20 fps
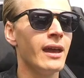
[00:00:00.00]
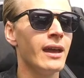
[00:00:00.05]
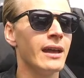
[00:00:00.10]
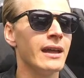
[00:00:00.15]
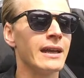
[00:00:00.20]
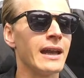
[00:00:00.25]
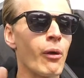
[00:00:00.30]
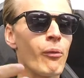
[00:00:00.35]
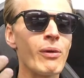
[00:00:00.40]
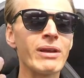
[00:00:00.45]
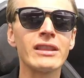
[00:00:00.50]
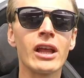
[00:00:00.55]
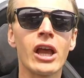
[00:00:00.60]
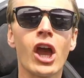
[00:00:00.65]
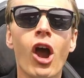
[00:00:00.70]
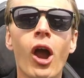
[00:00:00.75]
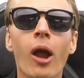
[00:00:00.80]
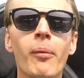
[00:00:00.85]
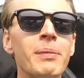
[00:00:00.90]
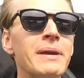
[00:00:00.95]
Now, with the
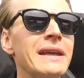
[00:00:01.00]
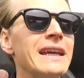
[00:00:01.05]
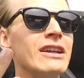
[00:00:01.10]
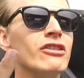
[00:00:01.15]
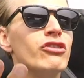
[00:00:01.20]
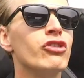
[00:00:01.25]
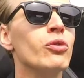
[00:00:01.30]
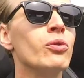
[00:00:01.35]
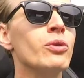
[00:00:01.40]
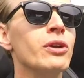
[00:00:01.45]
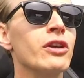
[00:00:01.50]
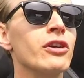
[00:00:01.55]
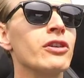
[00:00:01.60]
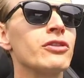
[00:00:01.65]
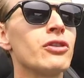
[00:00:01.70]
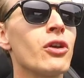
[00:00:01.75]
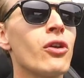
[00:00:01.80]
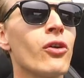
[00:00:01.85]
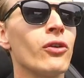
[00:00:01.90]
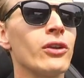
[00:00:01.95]
car being 2 years
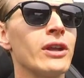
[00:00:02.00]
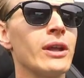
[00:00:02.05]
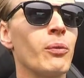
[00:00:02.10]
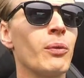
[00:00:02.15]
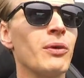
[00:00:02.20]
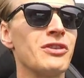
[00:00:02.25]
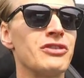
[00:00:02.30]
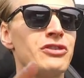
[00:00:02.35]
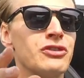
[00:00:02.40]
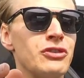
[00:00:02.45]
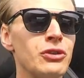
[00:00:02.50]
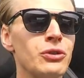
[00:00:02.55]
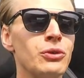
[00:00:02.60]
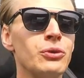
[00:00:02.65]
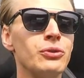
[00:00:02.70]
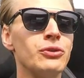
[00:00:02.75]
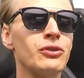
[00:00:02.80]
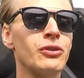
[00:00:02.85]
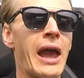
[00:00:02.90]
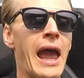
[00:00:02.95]
old, it was
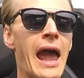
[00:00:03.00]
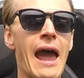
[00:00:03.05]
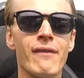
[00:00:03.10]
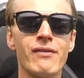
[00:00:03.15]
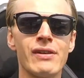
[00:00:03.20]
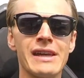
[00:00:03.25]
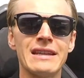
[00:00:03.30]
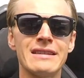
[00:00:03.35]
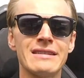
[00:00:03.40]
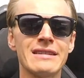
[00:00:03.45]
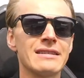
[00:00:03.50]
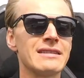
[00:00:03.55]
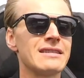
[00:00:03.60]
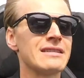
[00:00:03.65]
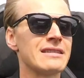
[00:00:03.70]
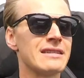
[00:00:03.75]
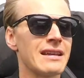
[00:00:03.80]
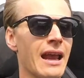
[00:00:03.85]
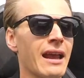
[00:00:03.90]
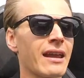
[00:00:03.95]
due to have its
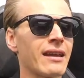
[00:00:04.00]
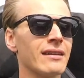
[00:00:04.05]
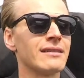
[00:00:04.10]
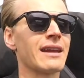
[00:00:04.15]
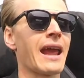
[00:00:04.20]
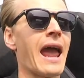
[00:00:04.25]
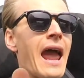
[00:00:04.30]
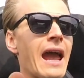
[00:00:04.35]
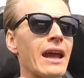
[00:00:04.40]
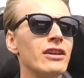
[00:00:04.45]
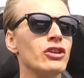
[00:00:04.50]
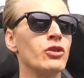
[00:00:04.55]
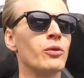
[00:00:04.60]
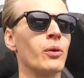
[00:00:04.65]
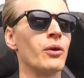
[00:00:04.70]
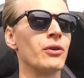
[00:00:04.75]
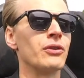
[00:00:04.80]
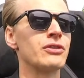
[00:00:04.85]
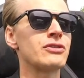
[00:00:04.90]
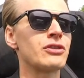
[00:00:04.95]
second
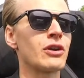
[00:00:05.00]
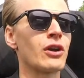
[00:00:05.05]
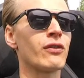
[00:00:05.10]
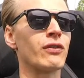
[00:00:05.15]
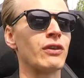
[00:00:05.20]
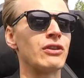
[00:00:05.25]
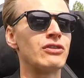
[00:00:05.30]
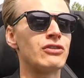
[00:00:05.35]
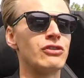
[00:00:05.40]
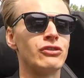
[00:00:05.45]
annual service.